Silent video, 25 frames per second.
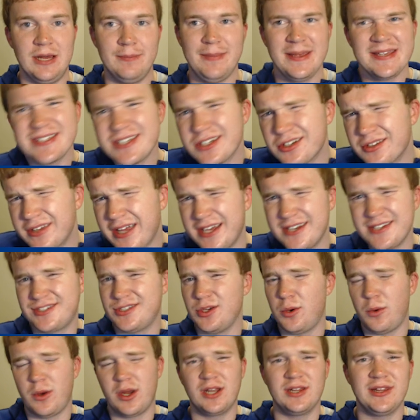Basically, I just
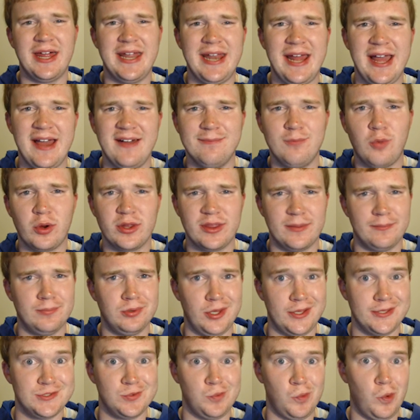don't want to let it have more than
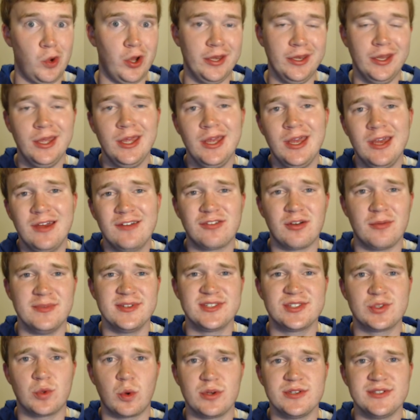+1 from its
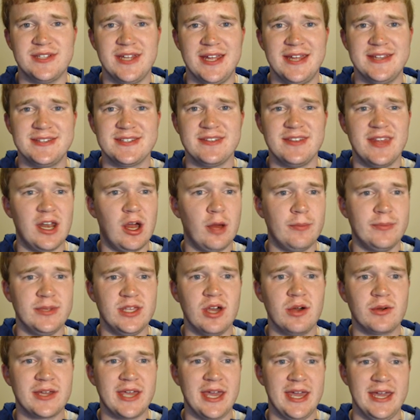Swords Dance, and then I'll be
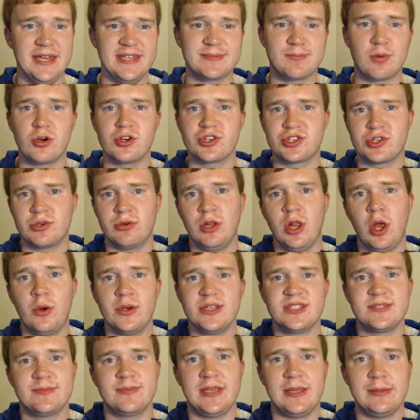okay, as Persian will
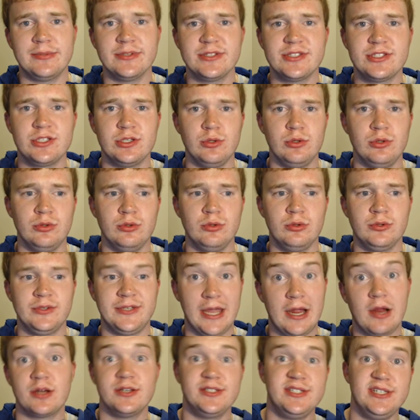always be able to
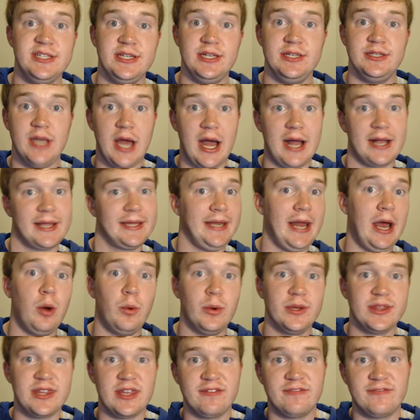guaranteed knock it out
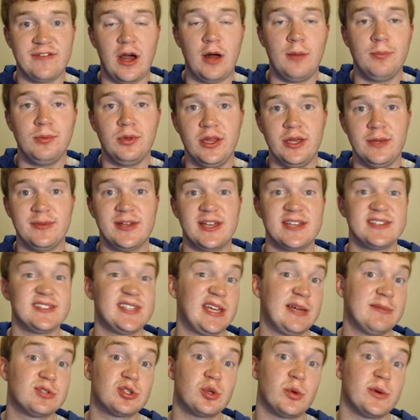with a Foul Play, because I
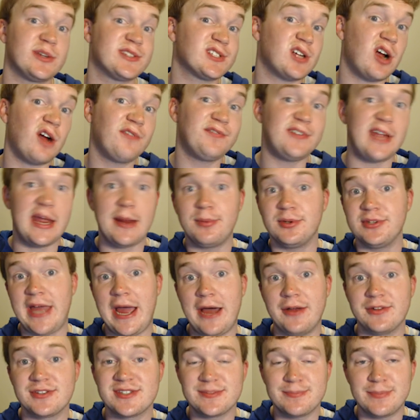am Choice Scarfed, able to
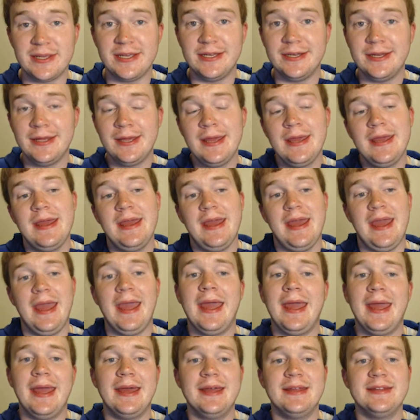outspeed,
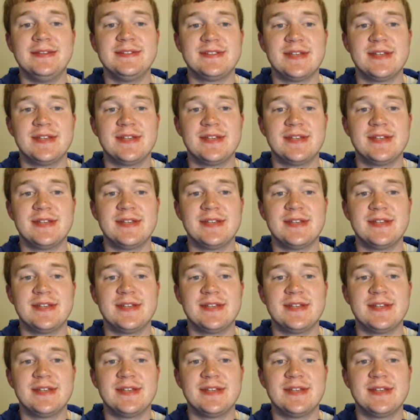and